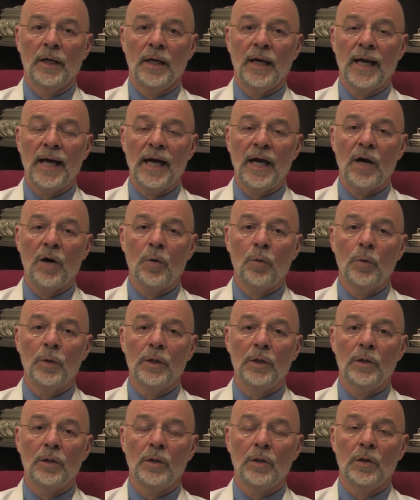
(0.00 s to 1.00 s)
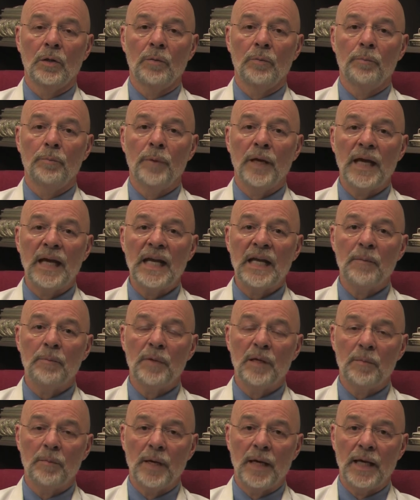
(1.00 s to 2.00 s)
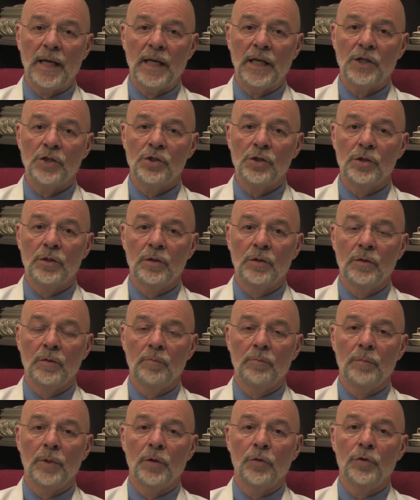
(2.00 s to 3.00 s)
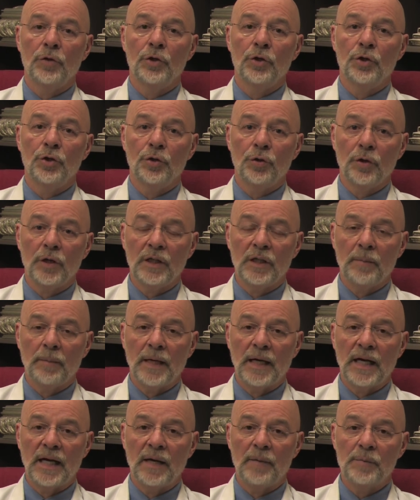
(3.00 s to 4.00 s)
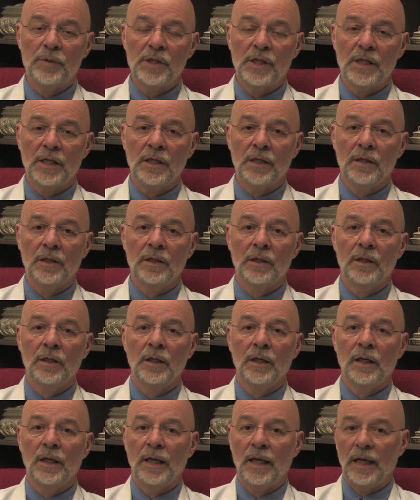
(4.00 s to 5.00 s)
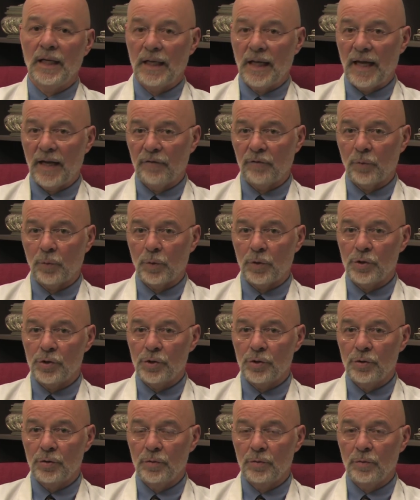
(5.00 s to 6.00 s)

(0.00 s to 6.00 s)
how will pain be managed both during the biopsy and afterwards?